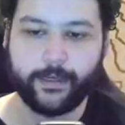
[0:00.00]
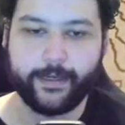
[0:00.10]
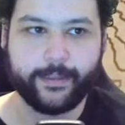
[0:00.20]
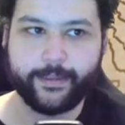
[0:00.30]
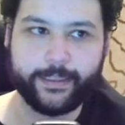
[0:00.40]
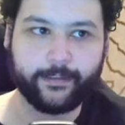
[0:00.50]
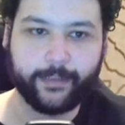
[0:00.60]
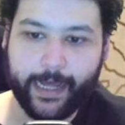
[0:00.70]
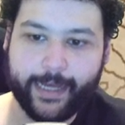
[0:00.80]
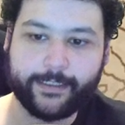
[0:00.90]
And the
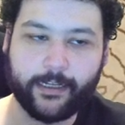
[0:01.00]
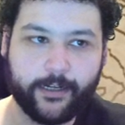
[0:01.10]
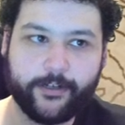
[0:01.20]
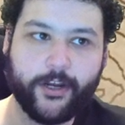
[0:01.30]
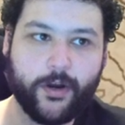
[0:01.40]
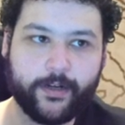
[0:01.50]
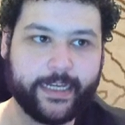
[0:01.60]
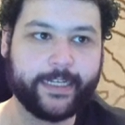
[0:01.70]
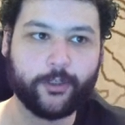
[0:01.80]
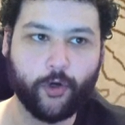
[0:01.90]
last unknown
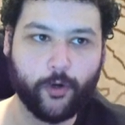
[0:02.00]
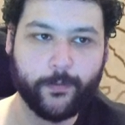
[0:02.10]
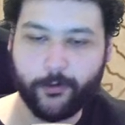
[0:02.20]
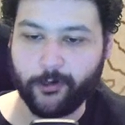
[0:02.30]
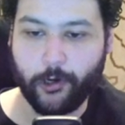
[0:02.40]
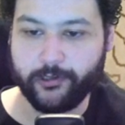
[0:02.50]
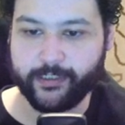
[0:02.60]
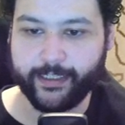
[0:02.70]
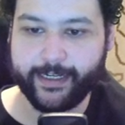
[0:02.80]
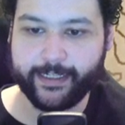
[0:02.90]
in Cobalt
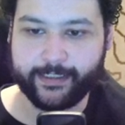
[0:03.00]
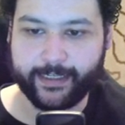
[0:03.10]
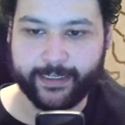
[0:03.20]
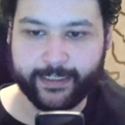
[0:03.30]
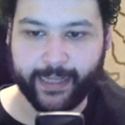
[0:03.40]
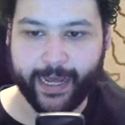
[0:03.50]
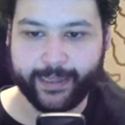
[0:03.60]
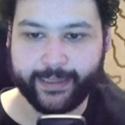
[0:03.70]
Coastlands is at the